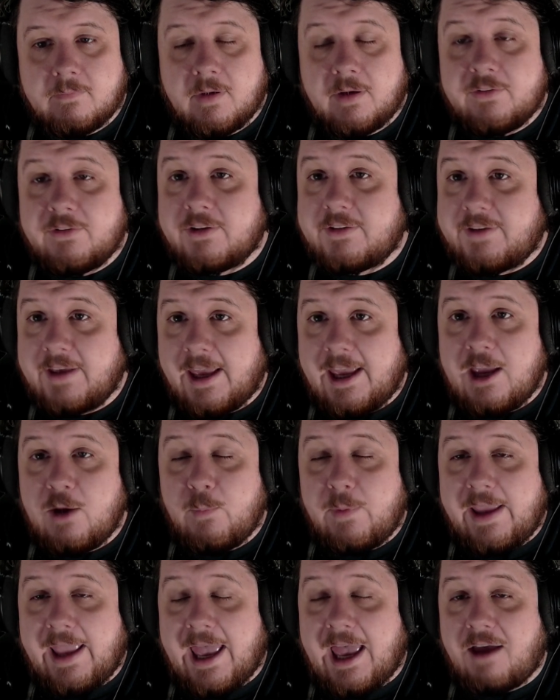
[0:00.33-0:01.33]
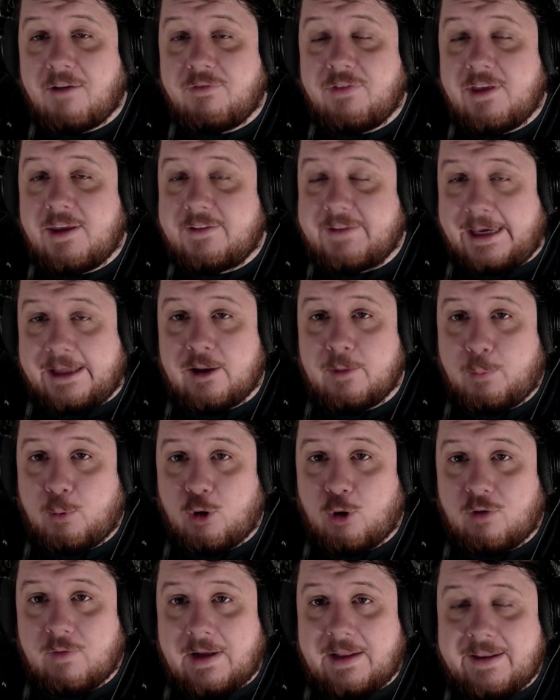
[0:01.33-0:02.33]
Today we have the
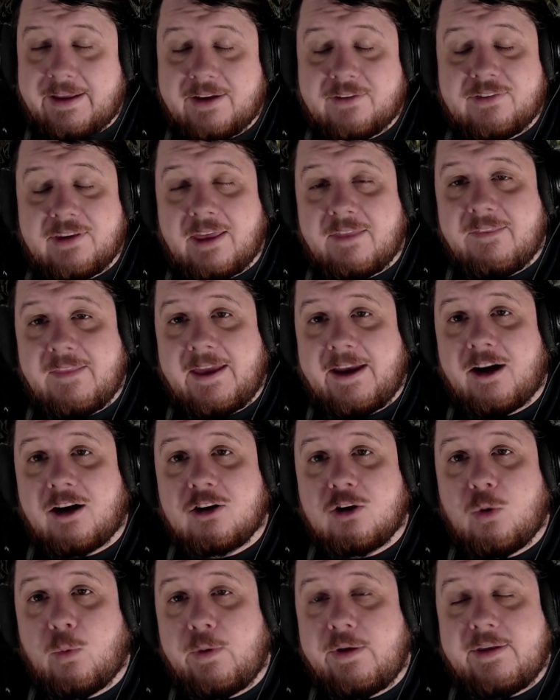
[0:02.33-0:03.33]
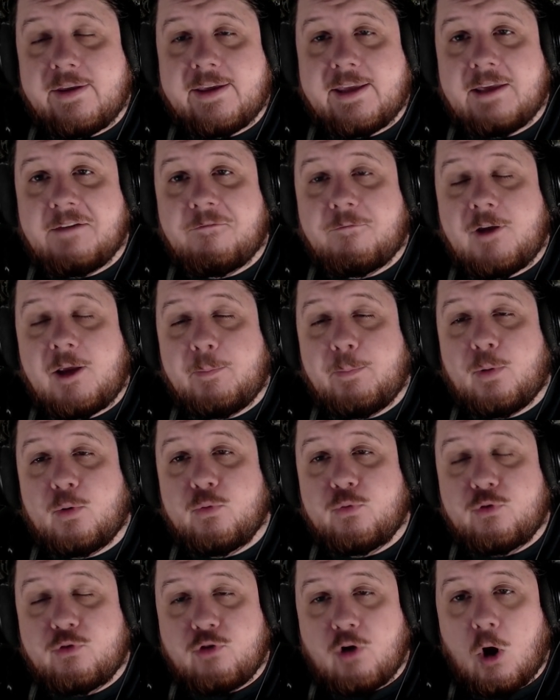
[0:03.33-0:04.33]
teleport relics, and they are going to give people
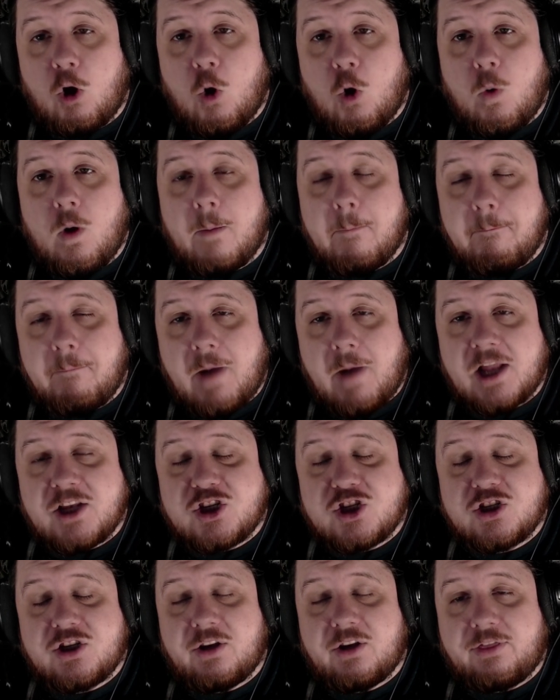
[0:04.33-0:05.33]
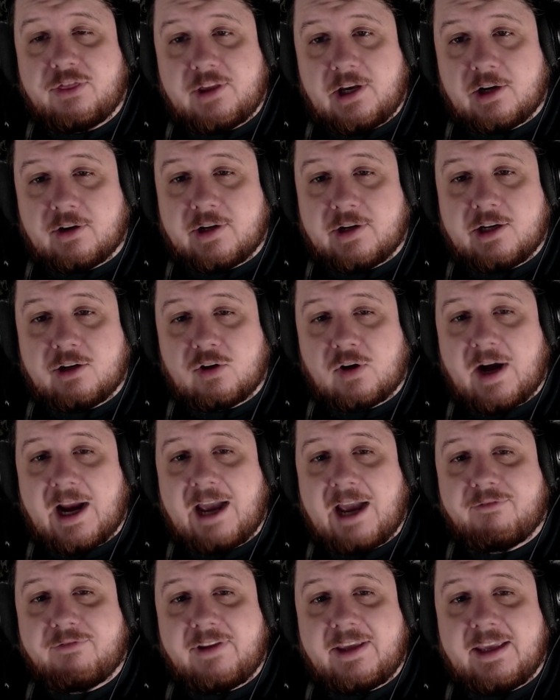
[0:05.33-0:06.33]
so much to
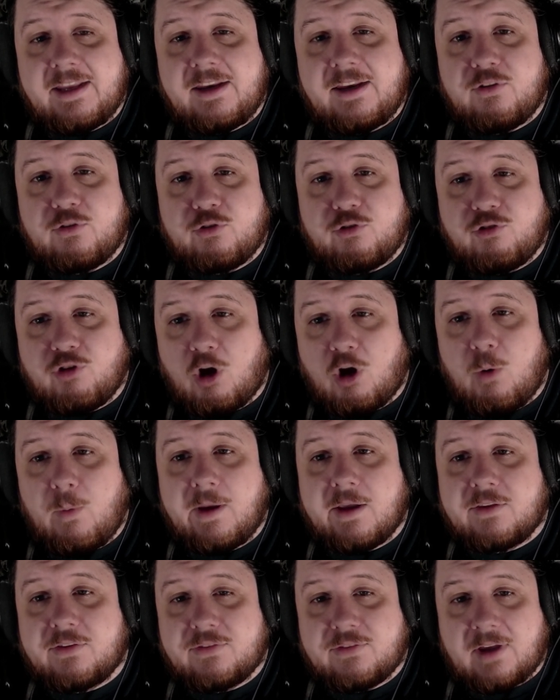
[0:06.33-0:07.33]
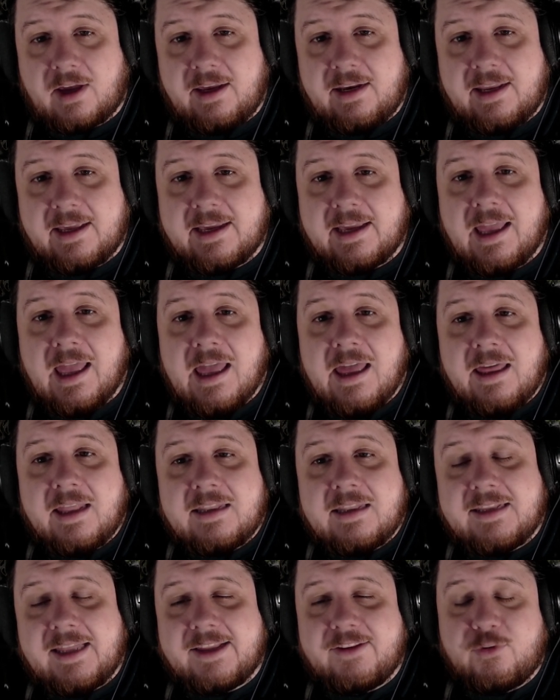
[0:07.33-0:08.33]
theorycraft. It is so exciting.
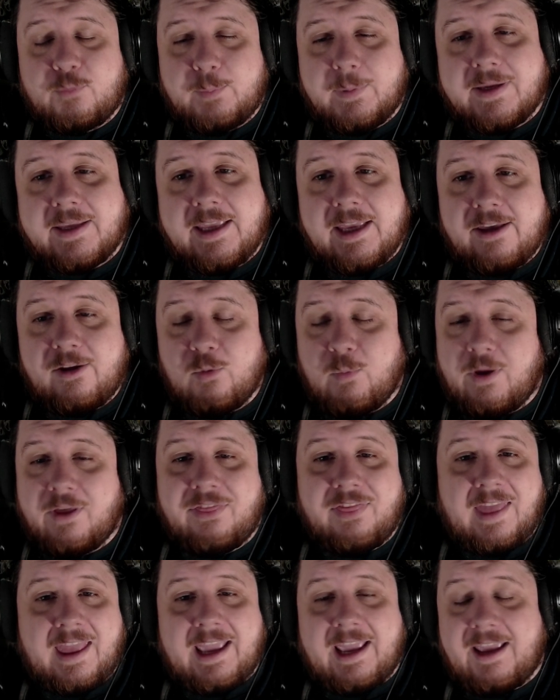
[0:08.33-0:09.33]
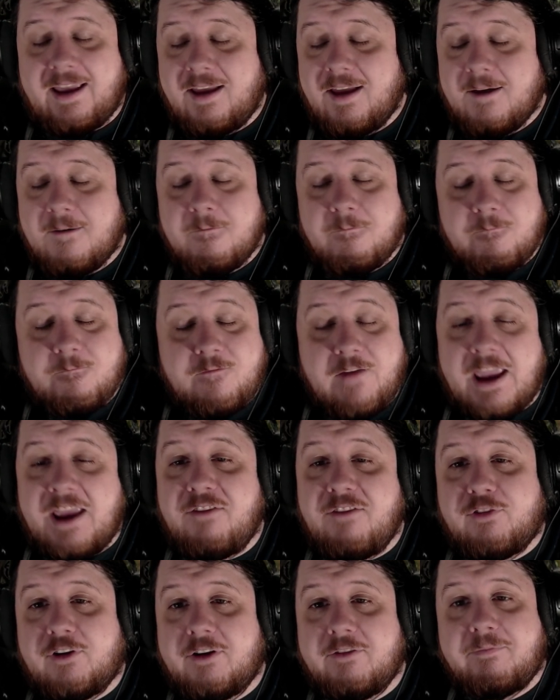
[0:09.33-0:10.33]
Let's begin with a
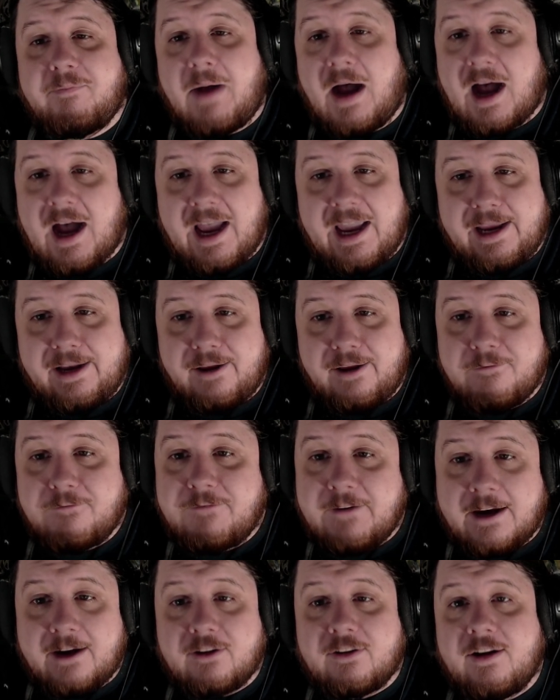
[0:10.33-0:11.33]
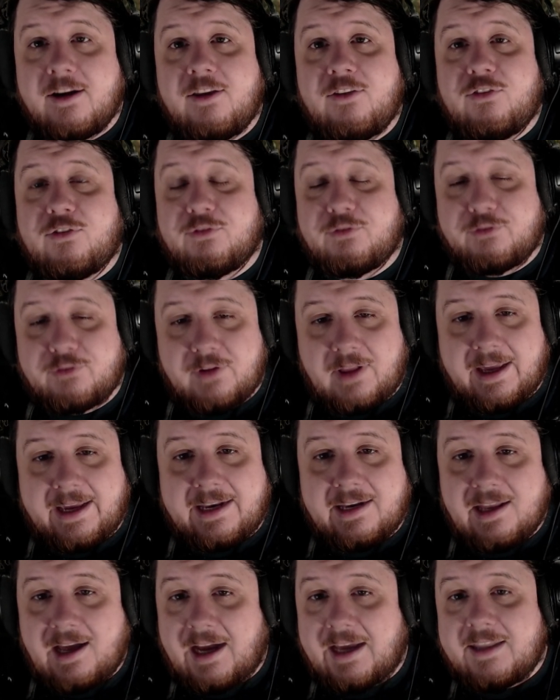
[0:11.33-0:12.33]
favorite of mine, Fairy's
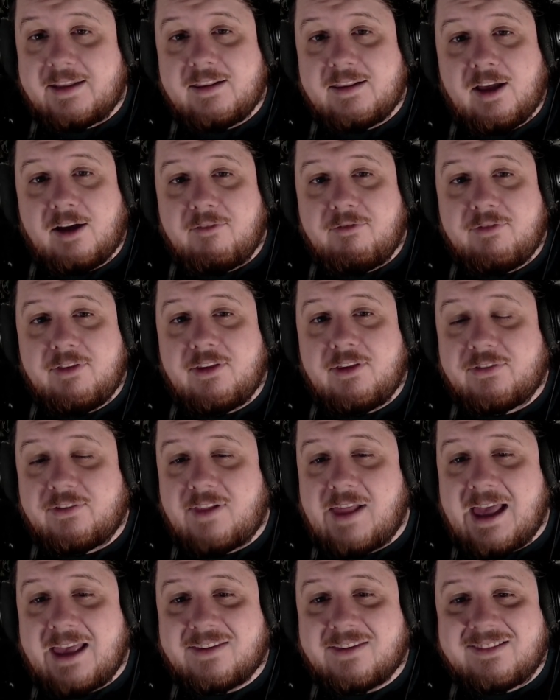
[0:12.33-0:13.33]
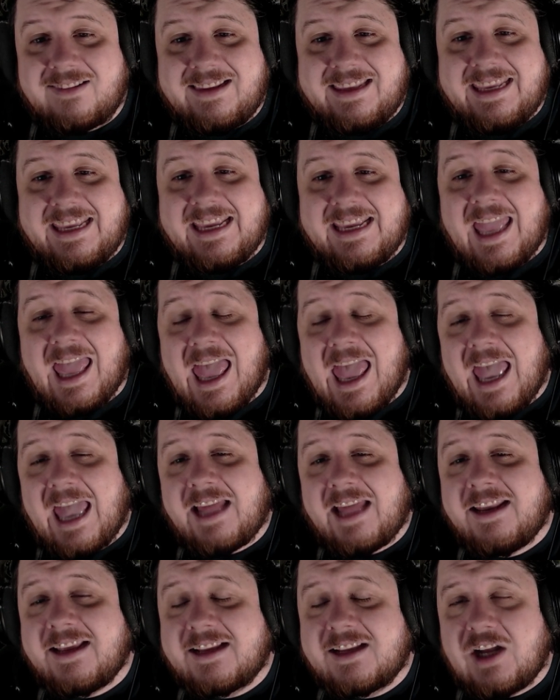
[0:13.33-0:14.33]
Flight. I love this last league,
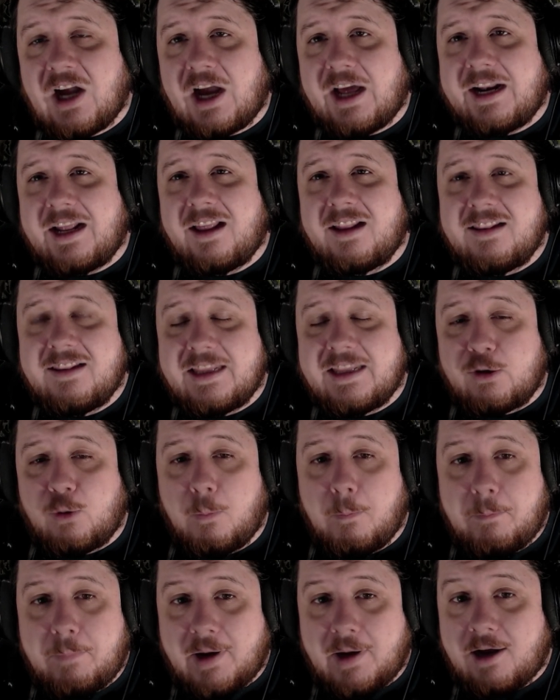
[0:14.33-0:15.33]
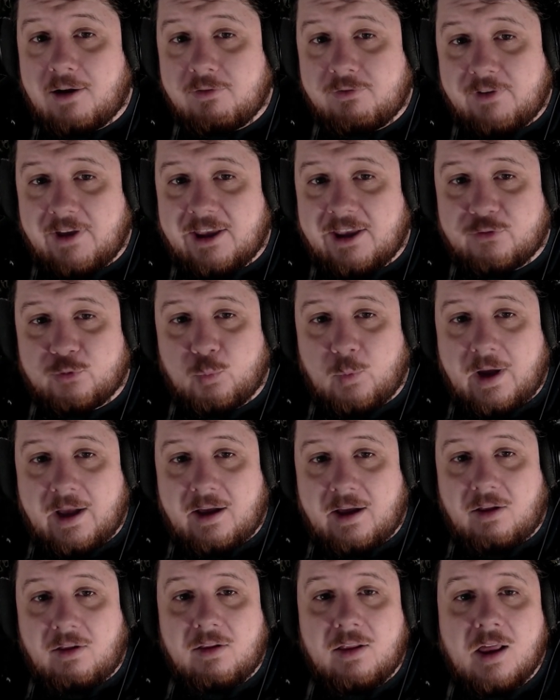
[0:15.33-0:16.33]
and it got a little buff as
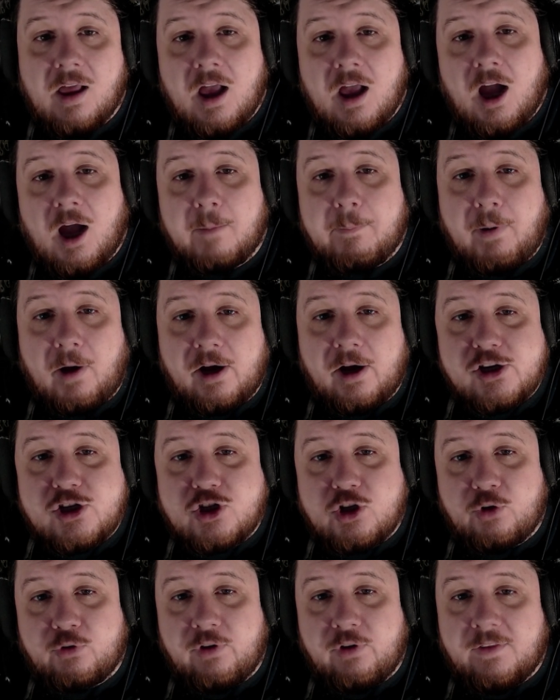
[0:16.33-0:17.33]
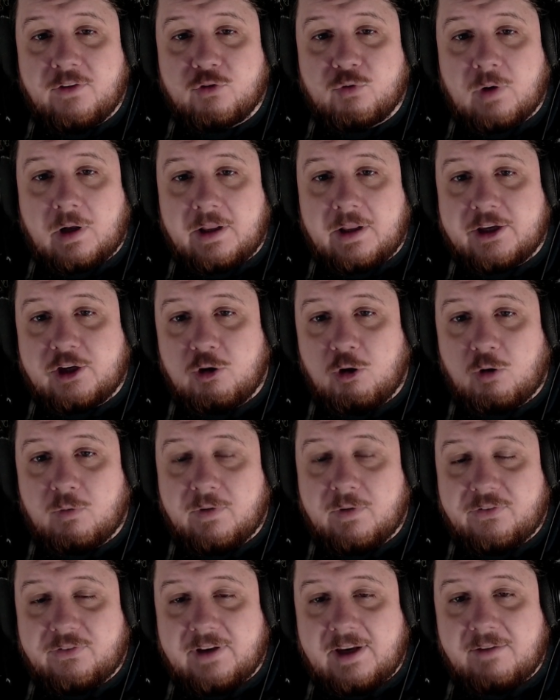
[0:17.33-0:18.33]
well. Upon choosing this relic, you will
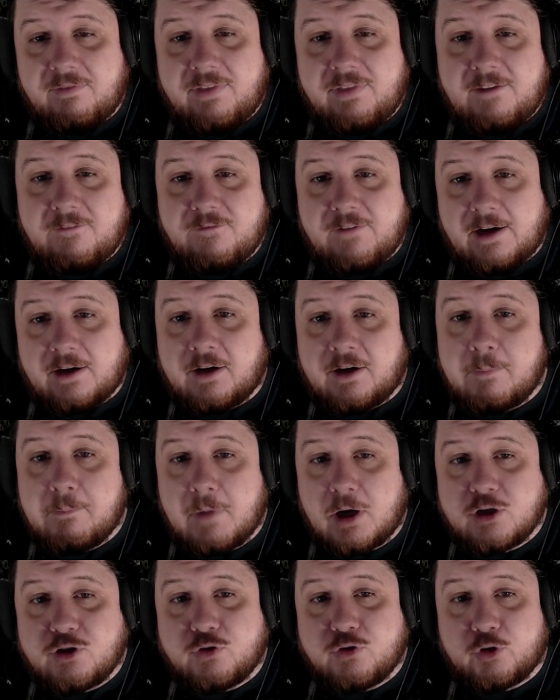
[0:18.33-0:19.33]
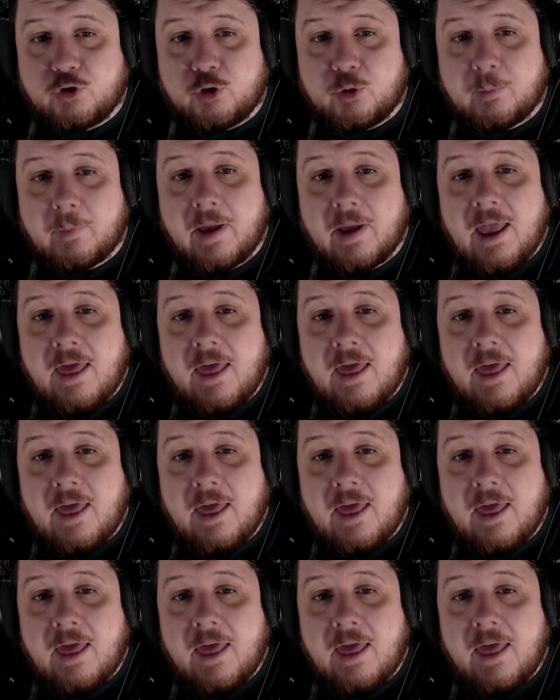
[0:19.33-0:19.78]
receive the Fairy Mushroom.